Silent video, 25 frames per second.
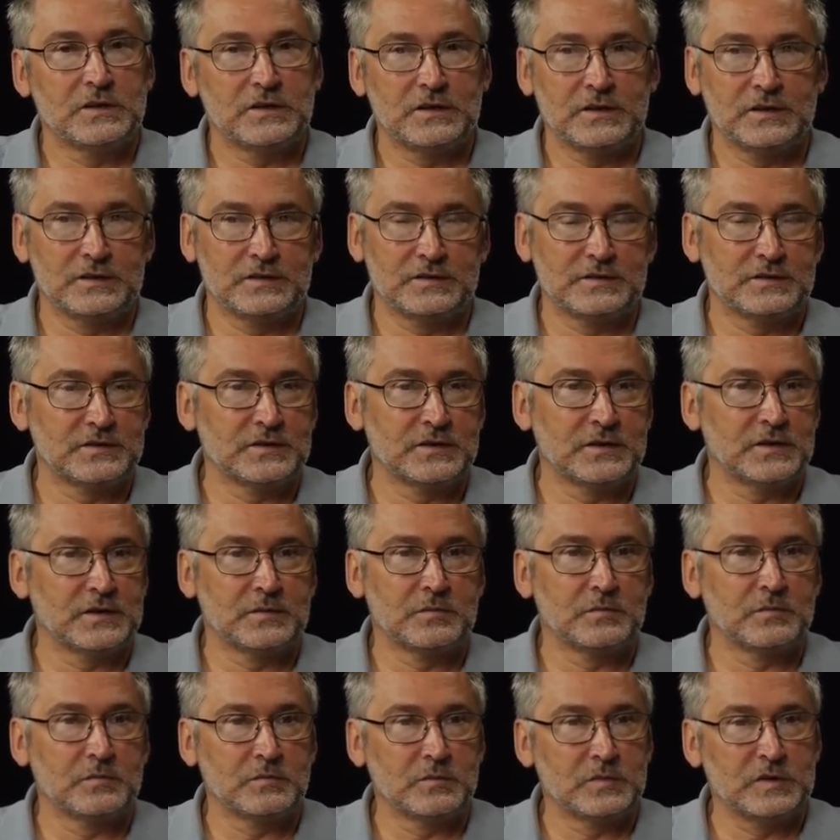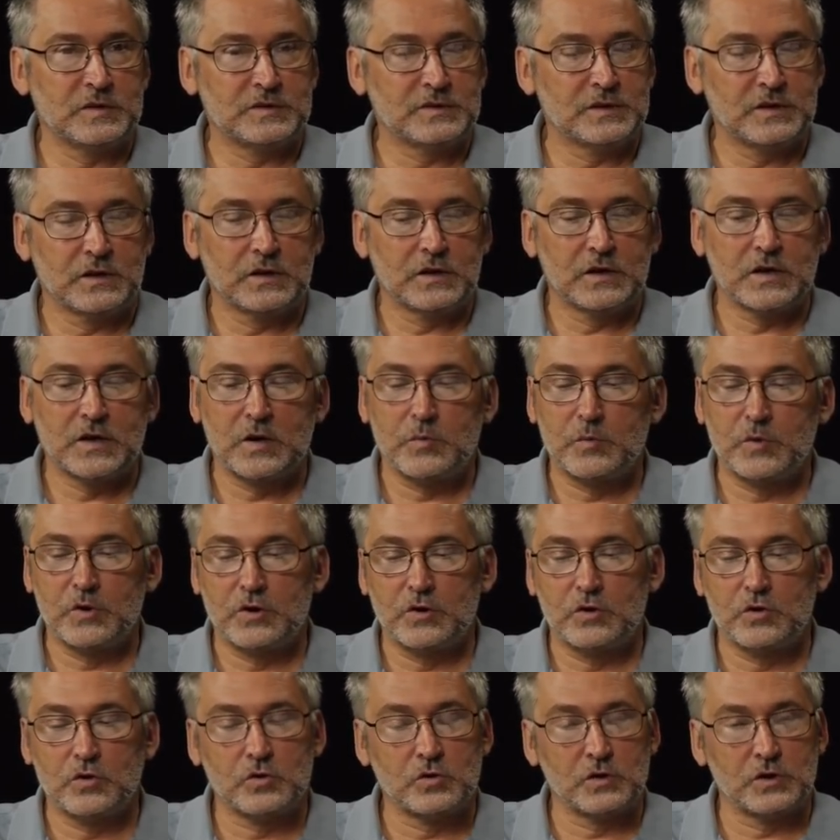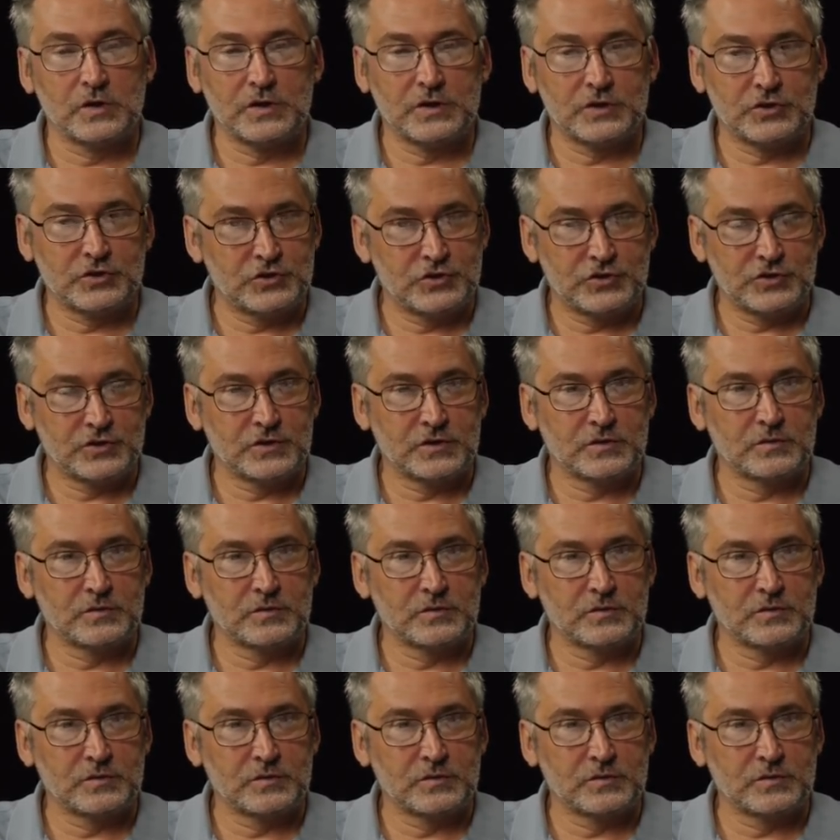It's a common knowledge